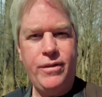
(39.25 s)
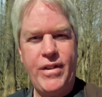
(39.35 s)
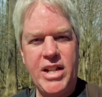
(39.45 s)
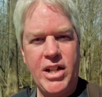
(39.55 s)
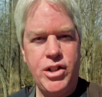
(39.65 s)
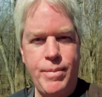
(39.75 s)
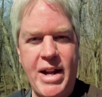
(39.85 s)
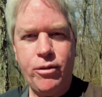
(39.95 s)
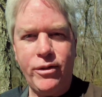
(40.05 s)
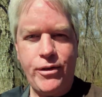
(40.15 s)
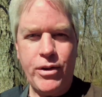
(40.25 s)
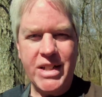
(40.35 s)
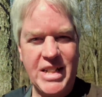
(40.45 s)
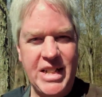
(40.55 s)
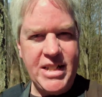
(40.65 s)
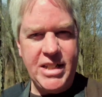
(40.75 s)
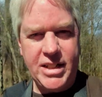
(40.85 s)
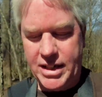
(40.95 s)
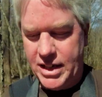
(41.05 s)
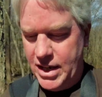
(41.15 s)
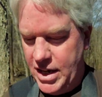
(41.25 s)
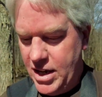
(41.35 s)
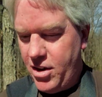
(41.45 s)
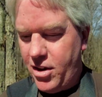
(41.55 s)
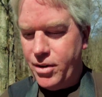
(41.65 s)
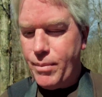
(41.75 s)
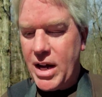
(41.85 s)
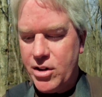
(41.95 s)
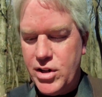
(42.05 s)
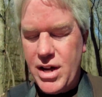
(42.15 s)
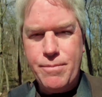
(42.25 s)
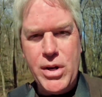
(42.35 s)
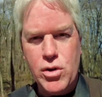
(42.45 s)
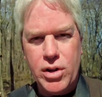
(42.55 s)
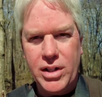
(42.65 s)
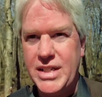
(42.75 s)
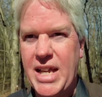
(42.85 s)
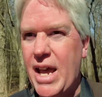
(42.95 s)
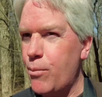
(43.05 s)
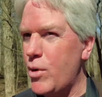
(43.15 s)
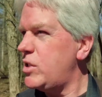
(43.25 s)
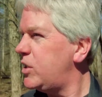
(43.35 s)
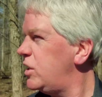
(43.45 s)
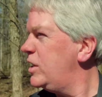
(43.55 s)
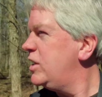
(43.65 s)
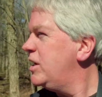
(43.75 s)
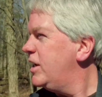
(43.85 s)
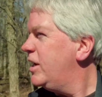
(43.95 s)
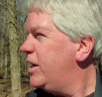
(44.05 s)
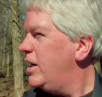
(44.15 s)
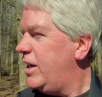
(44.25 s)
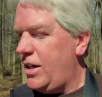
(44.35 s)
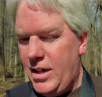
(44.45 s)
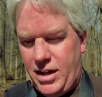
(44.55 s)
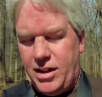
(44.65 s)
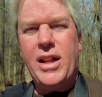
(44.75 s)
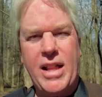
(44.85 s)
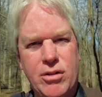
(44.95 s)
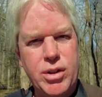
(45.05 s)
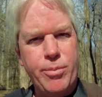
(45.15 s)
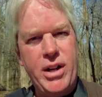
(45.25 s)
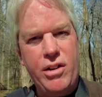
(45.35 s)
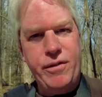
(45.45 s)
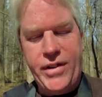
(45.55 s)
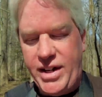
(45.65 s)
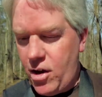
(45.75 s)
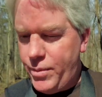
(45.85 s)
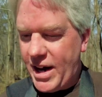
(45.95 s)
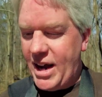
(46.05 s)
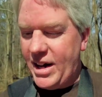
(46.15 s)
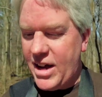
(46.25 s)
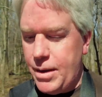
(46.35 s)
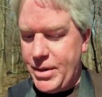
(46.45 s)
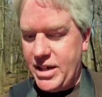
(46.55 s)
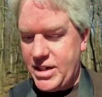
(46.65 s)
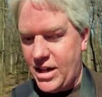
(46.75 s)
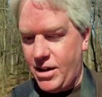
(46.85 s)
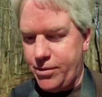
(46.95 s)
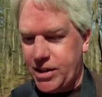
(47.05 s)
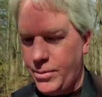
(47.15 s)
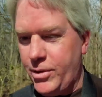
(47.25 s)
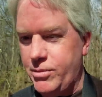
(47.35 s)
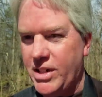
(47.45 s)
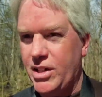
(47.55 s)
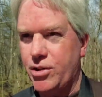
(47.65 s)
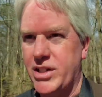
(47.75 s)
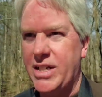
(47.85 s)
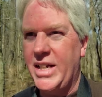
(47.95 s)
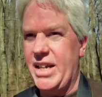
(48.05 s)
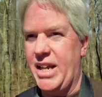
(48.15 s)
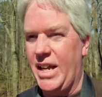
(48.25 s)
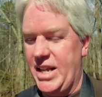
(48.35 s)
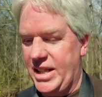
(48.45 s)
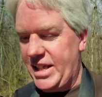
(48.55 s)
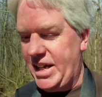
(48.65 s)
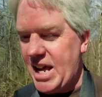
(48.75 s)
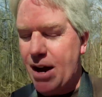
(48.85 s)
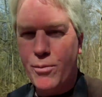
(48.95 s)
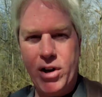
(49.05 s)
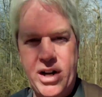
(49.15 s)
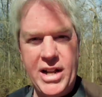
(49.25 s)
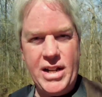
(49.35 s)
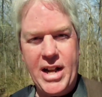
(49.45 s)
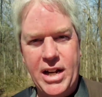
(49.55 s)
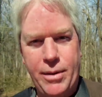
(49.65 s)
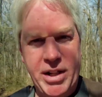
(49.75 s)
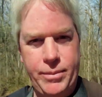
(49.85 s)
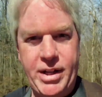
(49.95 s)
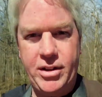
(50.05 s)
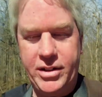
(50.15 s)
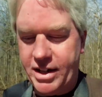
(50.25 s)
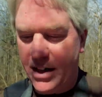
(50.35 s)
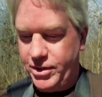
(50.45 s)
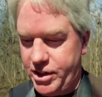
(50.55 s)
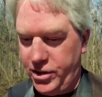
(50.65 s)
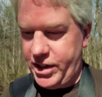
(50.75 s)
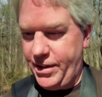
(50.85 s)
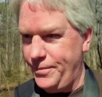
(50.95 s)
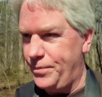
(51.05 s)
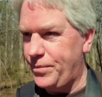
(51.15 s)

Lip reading: vintage manual focus lenses on modern mirrorless cameras. I thought that was a pretty good video, but I had a comment where someone was interested in the Tamron 90mm that I was using,